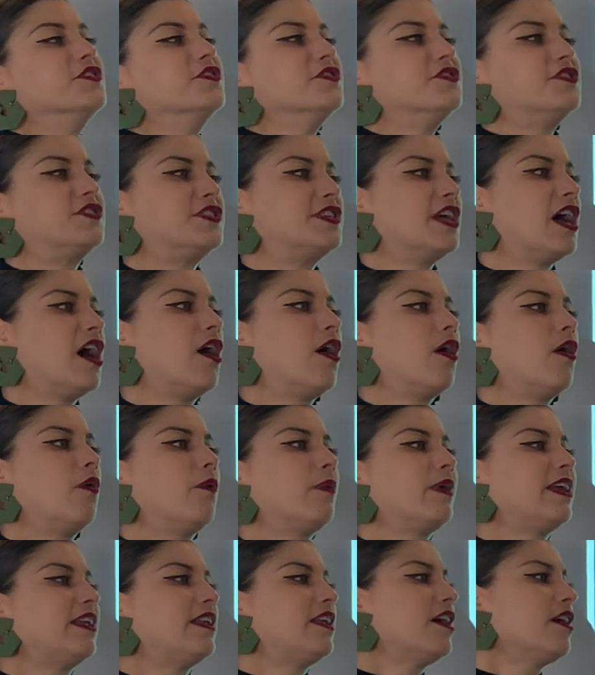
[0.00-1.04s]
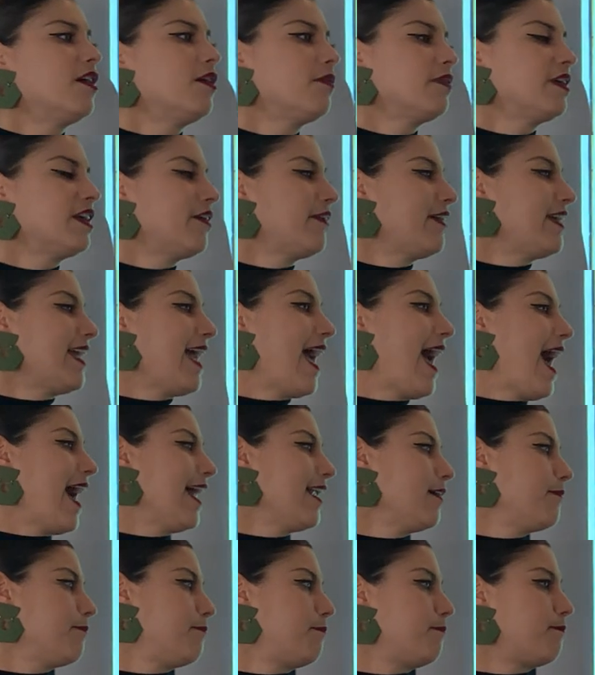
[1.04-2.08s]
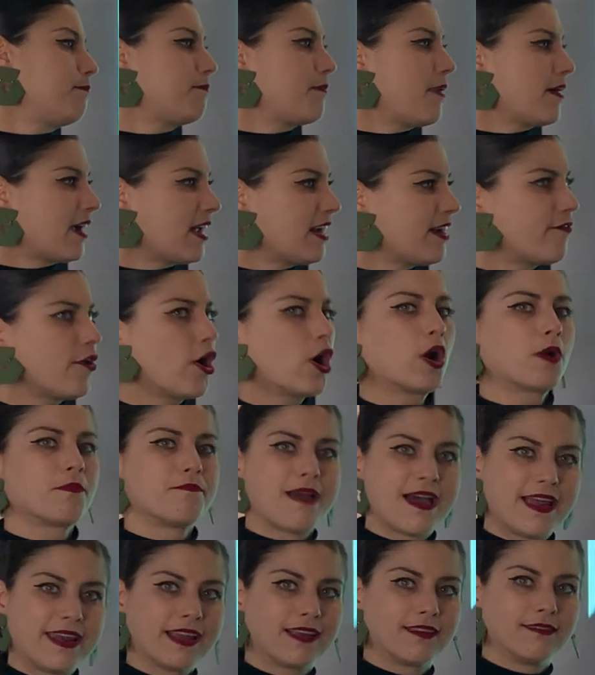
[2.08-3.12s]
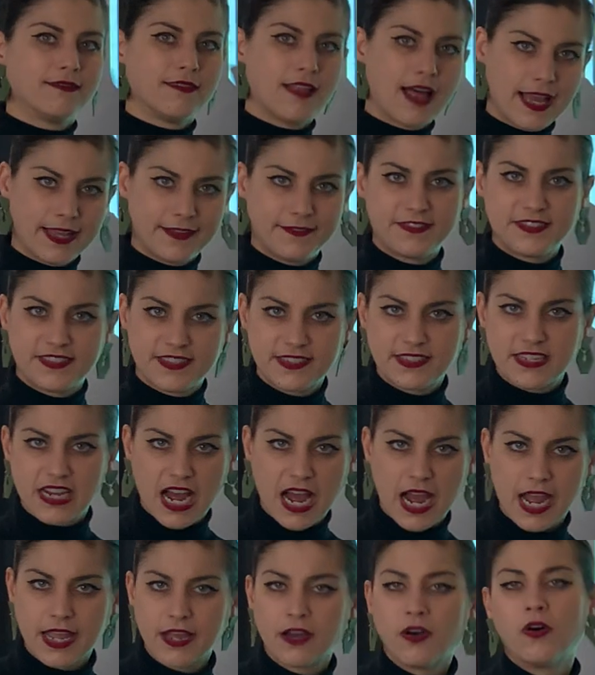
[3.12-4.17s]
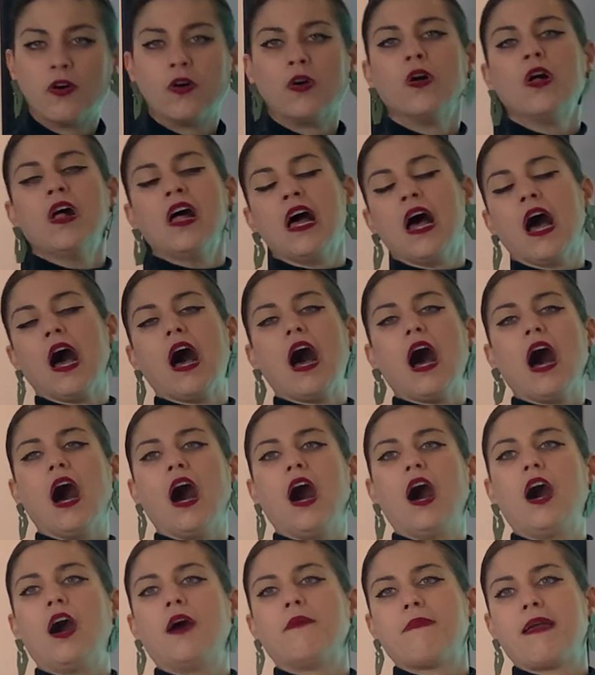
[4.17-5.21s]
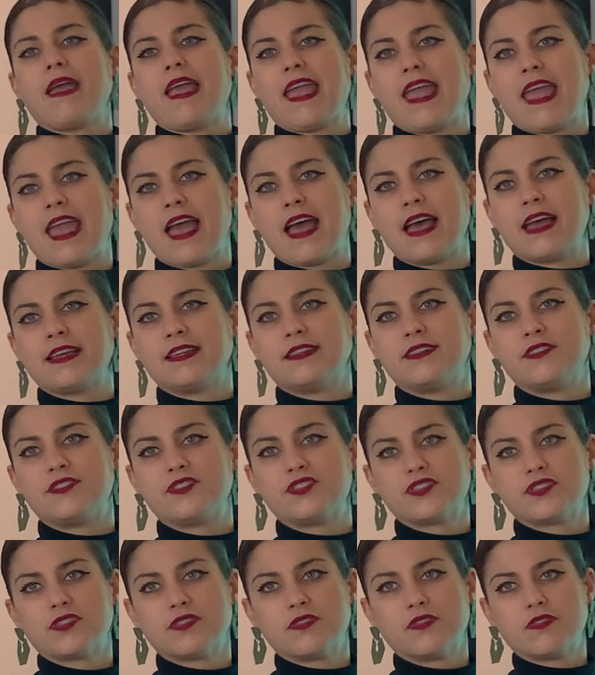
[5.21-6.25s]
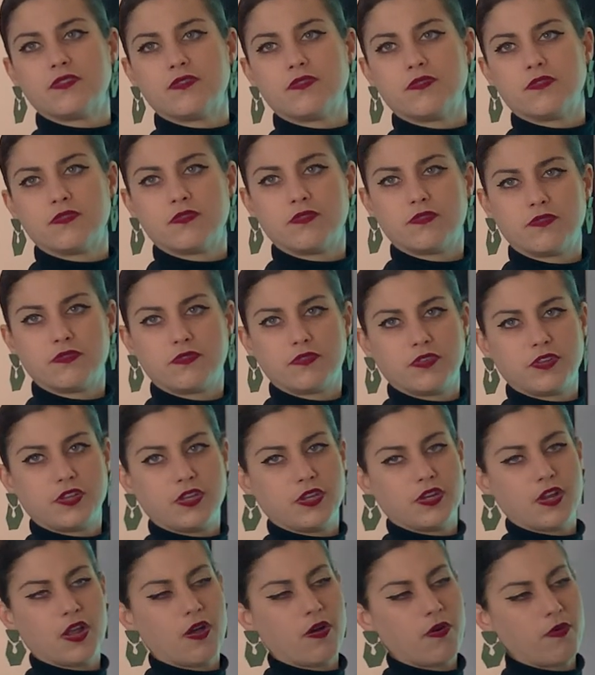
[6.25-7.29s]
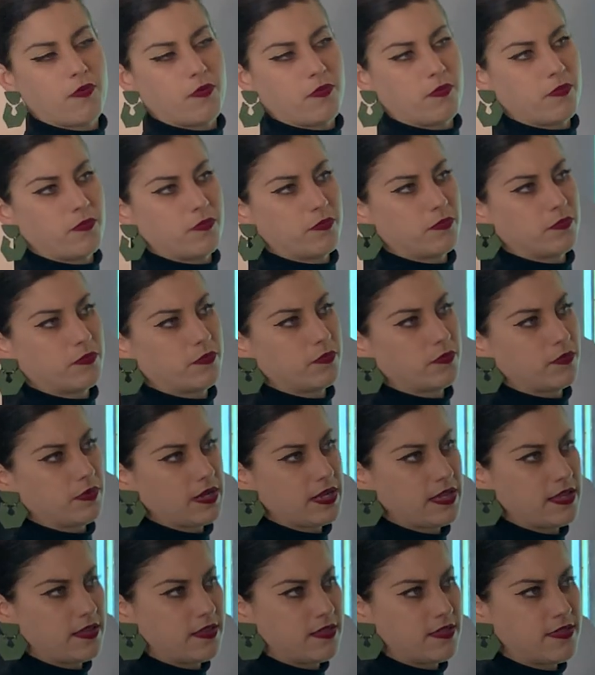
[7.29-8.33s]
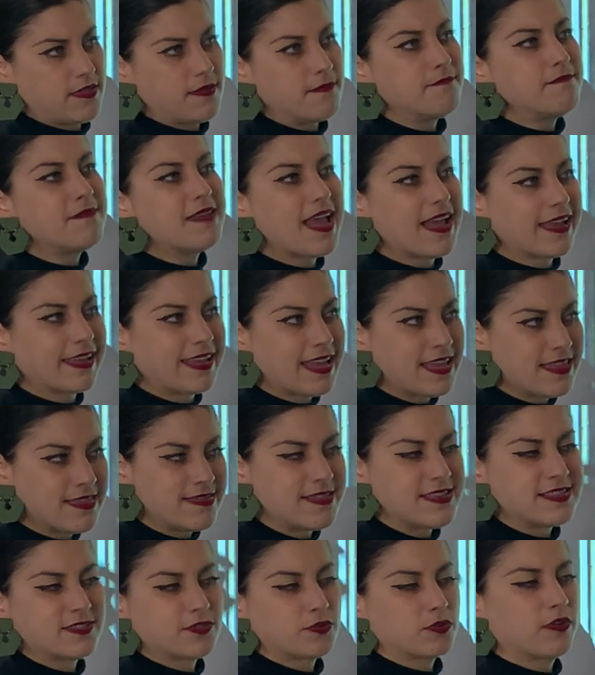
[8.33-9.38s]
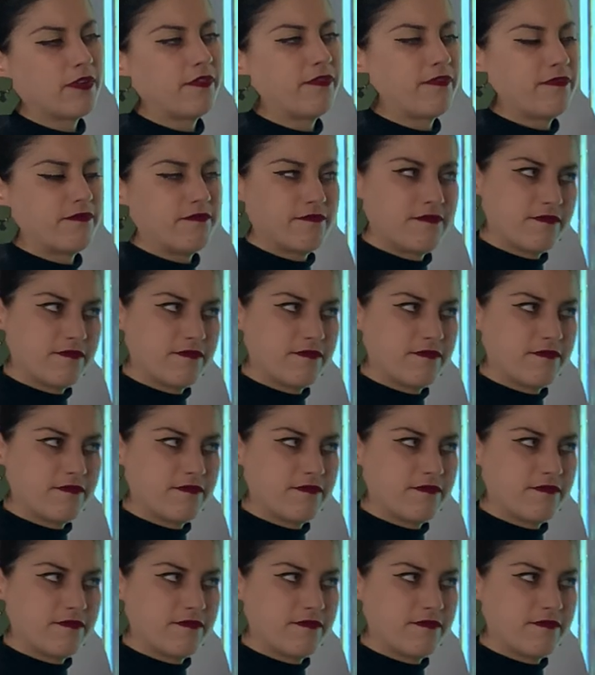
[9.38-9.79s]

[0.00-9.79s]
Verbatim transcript: So we know you know, he had a kind of a hermetic lifestyle, um, and you know, the again this sort of